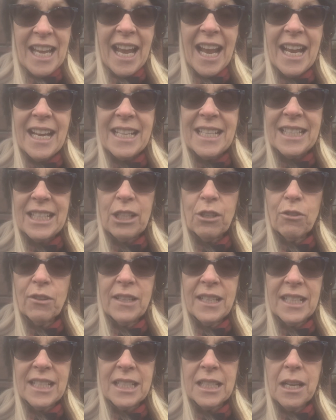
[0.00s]

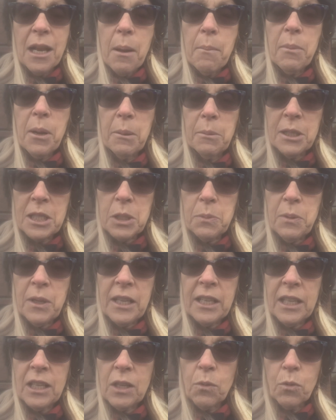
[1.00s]
asynchronous public
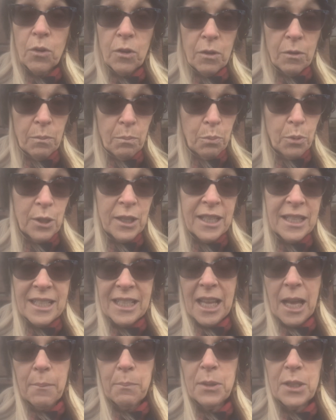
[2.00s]
speaking were put into
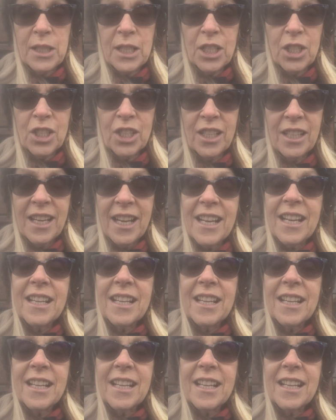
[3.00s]
that position,